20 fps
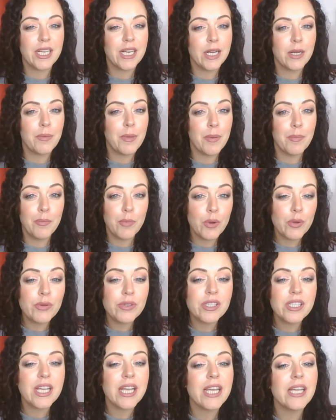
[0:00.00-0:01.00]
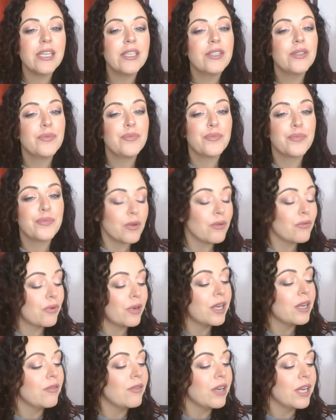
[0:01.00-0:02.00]
a little bit moussey,
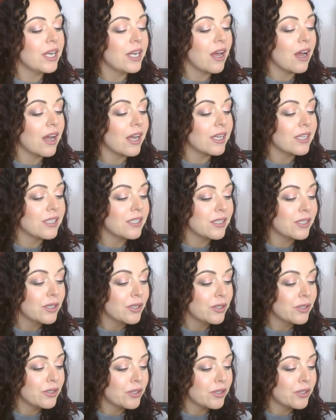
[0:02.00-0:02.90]
really, really nice.